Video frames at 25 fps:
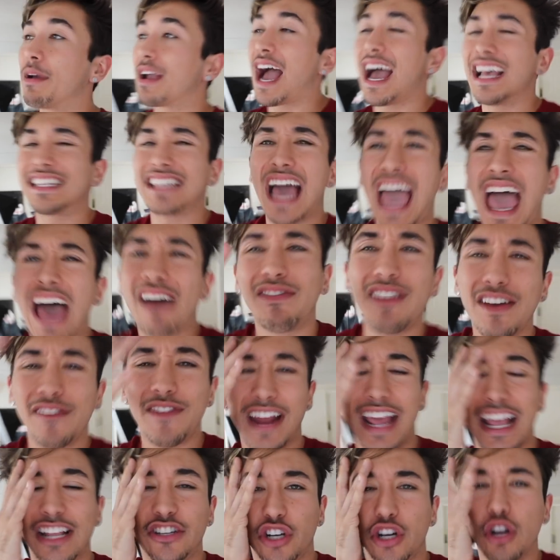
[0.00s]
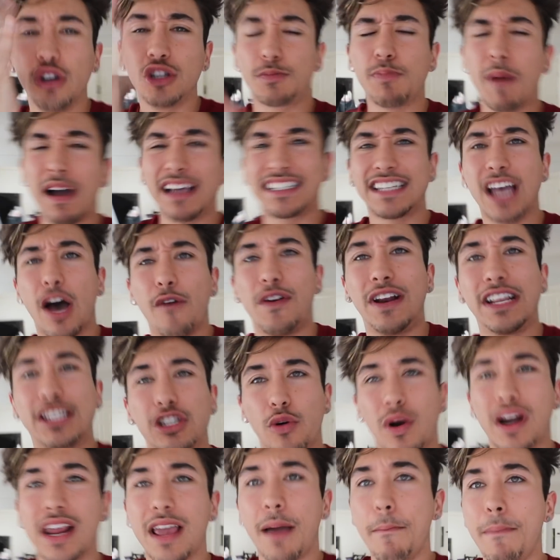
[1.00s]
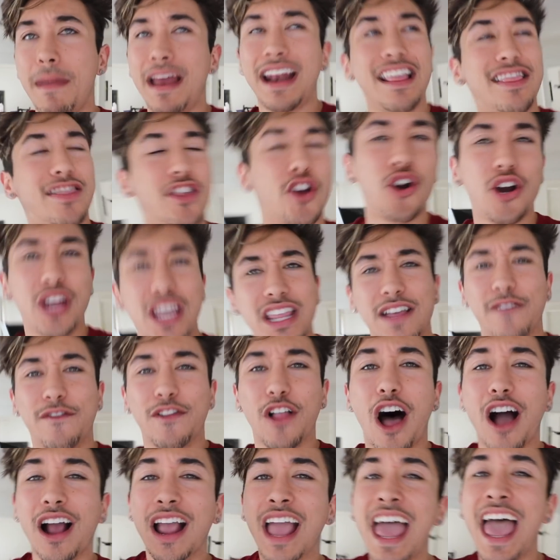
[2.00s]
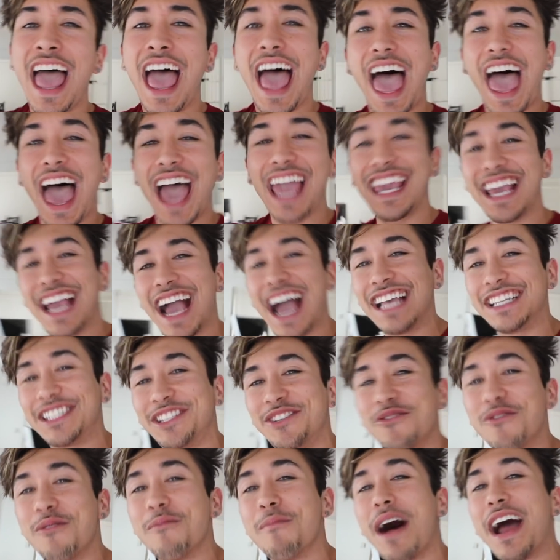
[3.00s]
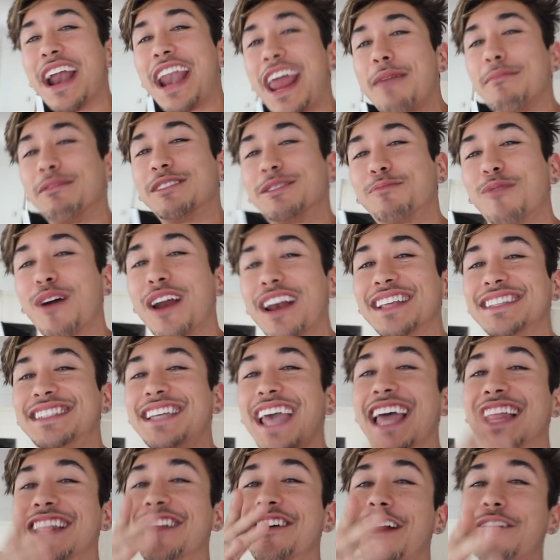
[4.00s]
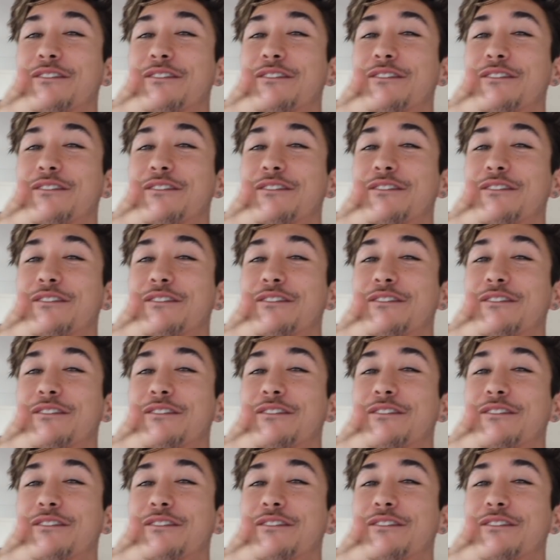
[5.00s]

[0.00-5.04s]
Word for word: And guys, I haven't even introduced myself, and it's already a minute 30 in the vlog. How you guys doing? My name is Brennen Taylor.